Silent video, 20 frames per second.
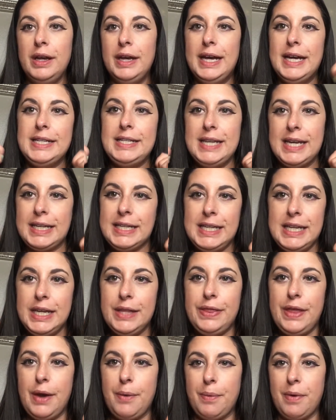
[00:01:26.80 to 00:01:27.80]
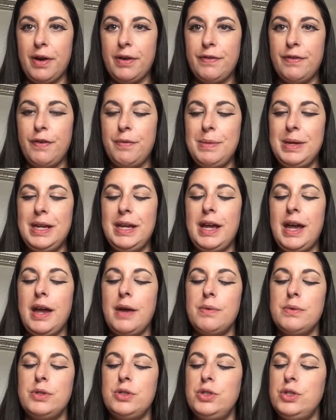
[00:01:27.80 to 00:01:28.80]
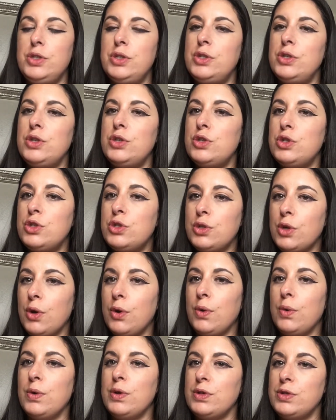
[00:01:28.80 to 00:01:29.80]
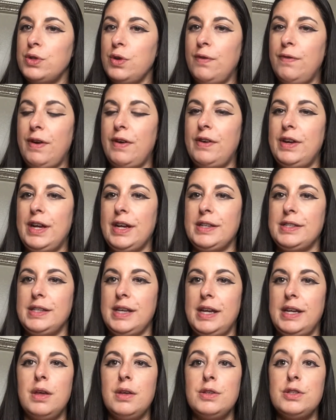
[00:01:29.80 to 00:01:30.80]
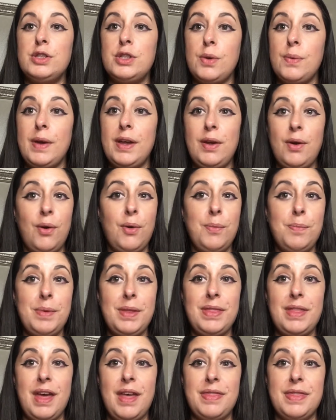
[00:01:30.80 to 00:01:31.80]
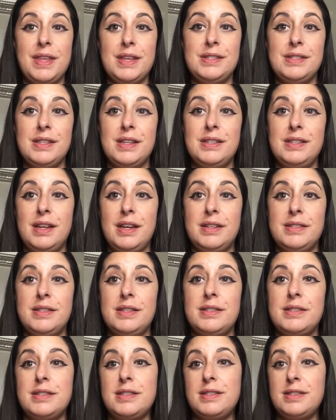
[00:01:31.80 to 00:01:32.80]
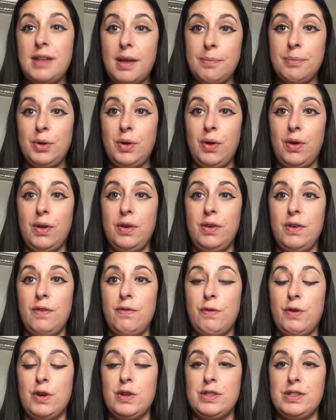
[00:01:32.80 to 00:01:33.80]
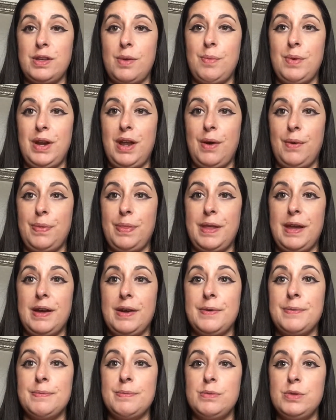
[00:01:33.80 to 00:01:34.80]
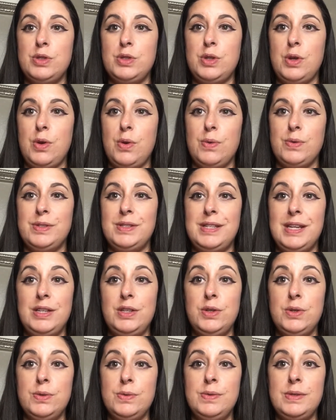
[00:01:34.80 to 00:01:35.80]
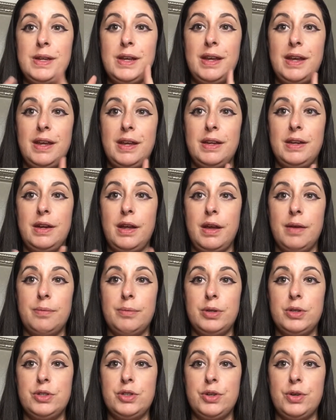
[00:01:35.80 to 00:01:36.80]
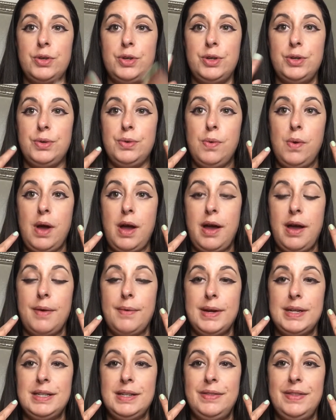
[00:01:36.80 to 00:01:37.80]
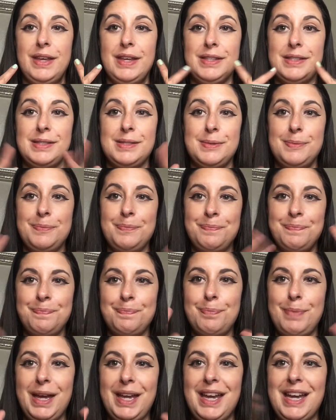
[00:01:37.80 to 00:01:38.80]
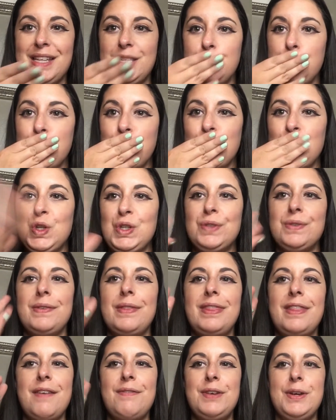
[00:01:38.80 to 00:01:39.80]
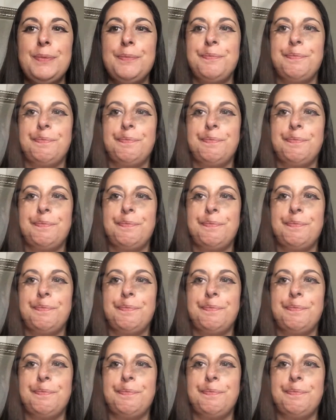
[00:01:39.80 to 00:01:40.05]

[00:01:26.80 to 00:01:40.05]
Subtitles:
a technique that worked for me, I was just so very excited. So I hope that this does some good for someone out there. So stay tuned and I'm going to show you how I did this. Bye guys. Love you.